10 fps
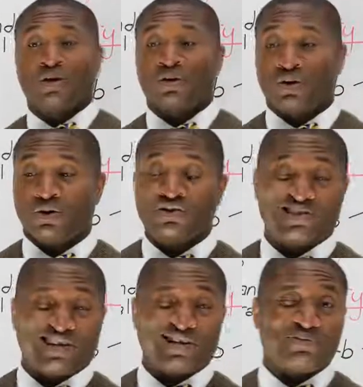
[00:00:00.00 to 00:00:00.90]
or
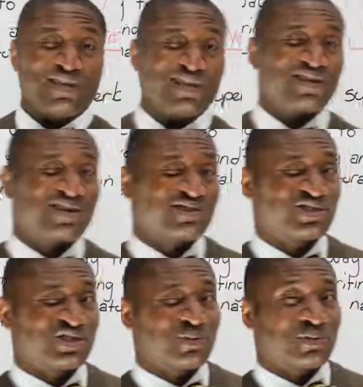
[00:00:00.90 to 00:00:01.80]
dull meaning they're
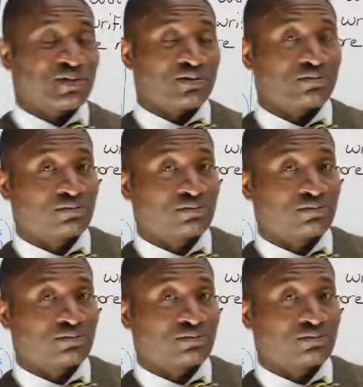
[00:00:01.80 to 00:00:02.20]
stupid.